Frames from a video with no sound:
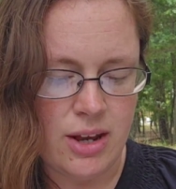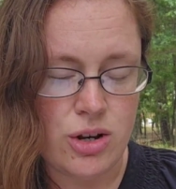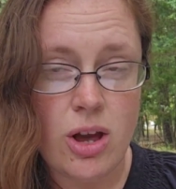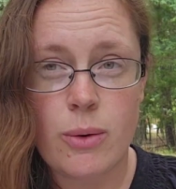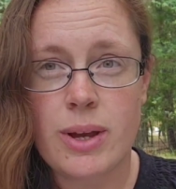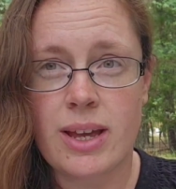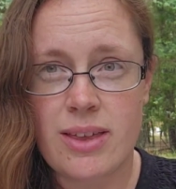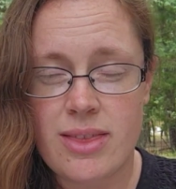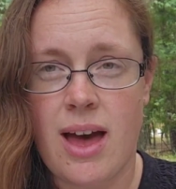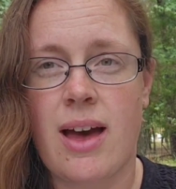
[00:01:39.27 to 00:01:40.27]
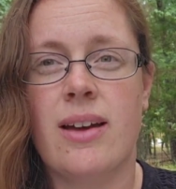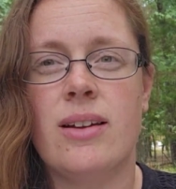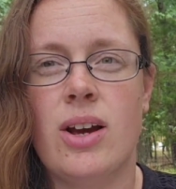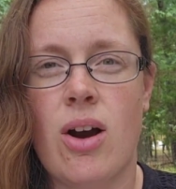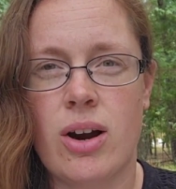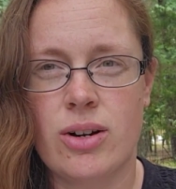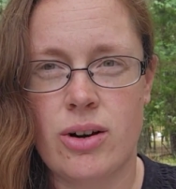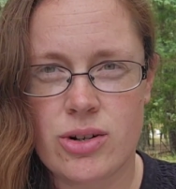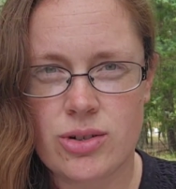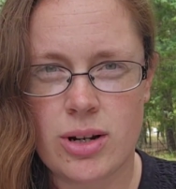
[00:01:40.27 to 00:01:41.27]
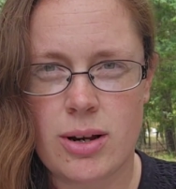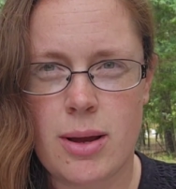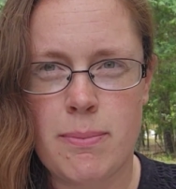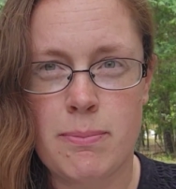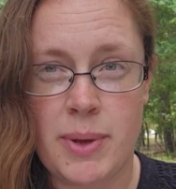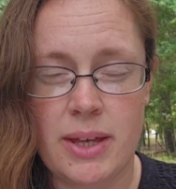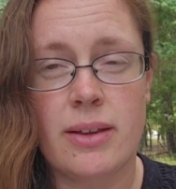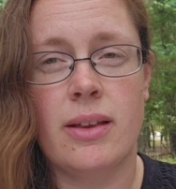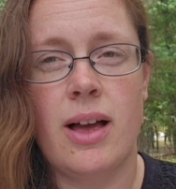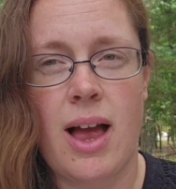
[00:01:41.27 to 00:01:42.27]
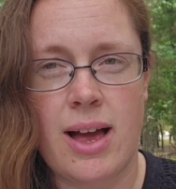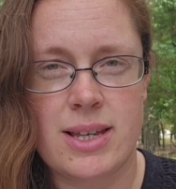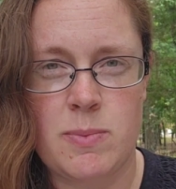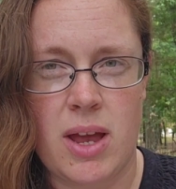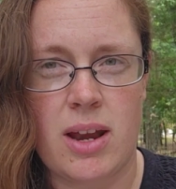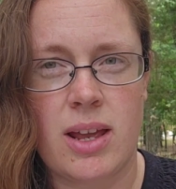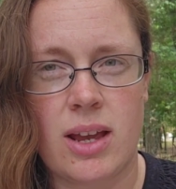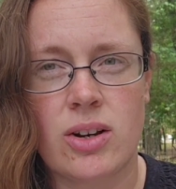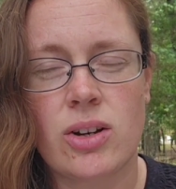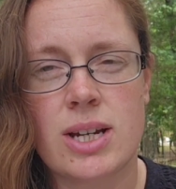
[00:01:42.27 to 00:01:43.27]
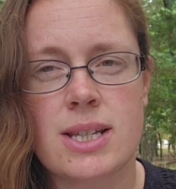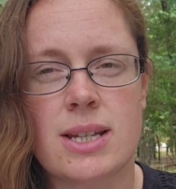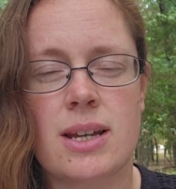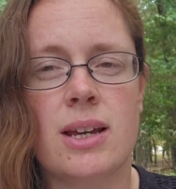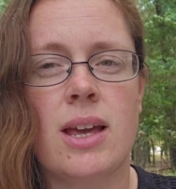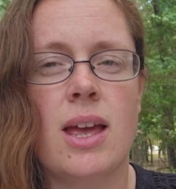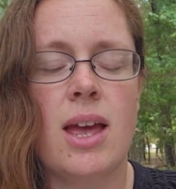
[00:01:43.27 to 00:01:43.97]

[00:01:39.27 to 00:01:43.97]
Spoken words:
knowing that our grocery bill has been increasing.